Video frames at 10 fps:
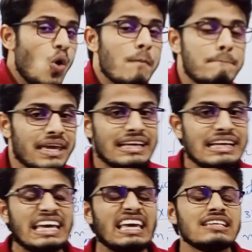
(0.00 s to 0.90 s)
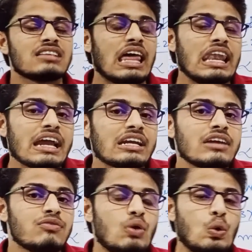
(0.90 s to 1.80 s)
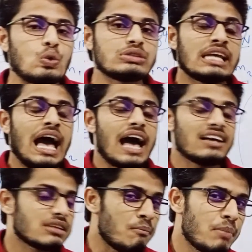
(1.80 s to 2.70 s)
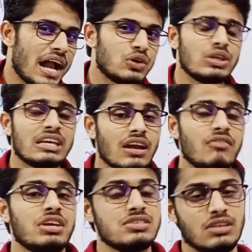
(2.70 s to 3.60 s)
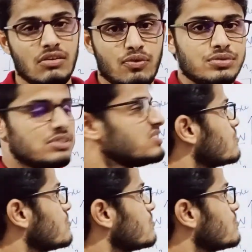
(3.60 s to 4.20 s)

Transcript: electric force as compared to the gravitational force. You're getting my point?